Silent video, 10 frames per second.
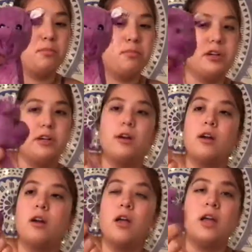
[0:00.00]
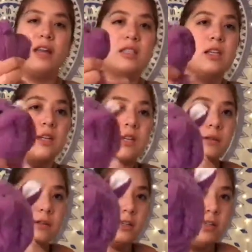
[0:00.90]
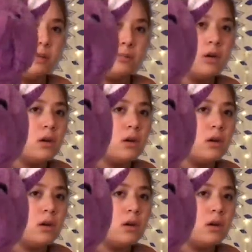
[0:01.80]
But yeah, so he has this.